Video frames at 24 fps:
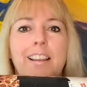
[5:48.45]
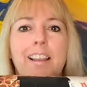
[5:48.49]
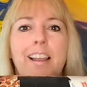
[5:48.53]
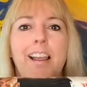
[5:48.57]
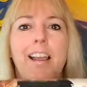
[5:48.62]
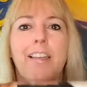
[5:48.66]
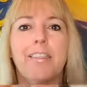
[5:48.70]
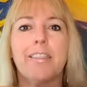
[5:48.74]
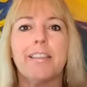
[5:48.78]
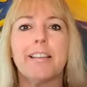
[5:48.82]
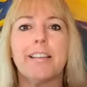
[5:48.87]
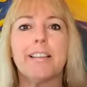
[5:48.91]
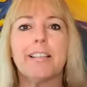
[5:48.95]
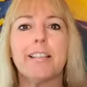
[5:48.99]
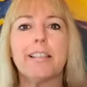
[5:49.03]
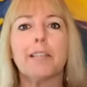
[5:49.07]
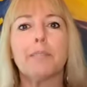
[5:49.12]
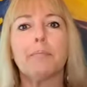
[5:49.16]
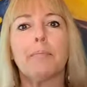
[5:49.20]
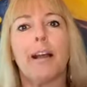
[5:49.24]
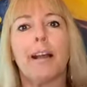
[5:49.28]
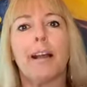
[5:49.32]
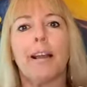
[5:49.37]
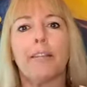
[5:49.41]
And this is
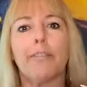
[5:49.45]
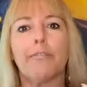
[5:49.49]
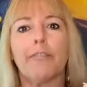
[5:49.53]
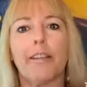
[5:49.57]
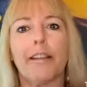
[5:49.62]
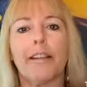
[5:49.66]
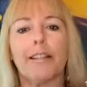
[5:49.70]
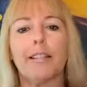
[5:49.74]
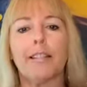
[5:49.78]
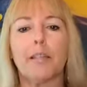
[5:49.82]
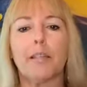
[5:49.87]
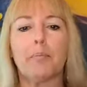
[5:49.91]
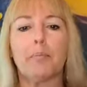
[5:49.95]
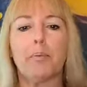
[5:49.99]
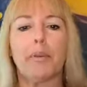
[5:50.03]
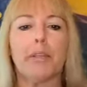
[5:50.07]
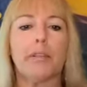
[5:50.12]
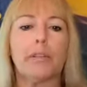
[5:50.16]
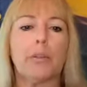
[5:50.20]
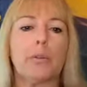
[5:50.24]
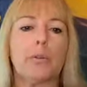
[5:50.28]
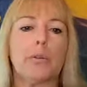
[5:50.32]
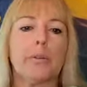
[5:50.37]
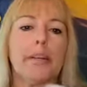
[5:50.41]
my fancy
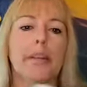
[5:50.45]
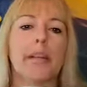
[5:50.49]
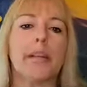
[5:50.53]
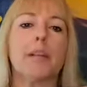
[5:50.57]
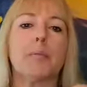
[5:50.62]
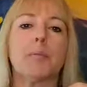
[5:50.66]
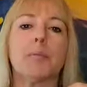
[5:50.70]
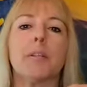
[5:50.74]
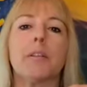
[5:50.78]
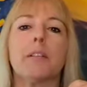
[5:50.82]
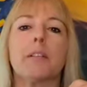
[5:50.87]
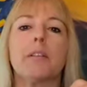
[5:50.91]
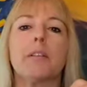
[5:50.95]
pinhole camera.